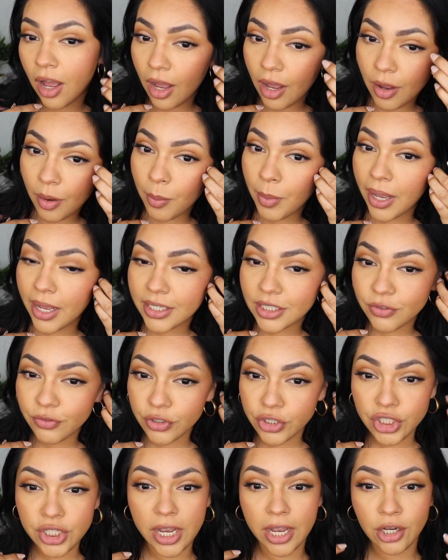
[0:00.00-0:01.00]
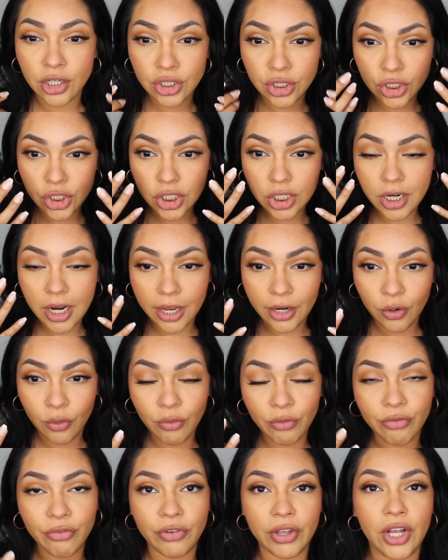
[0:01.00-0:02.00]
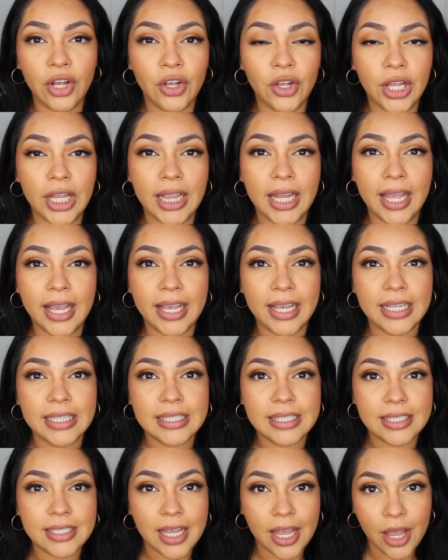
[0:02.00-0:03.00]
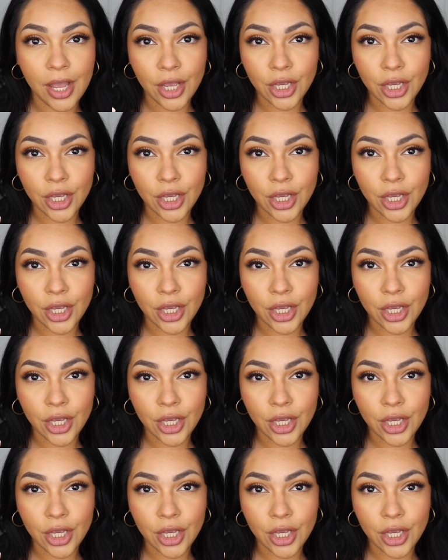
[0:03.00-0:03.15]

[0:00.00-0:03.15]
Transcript: As for texture, I don't feel like it's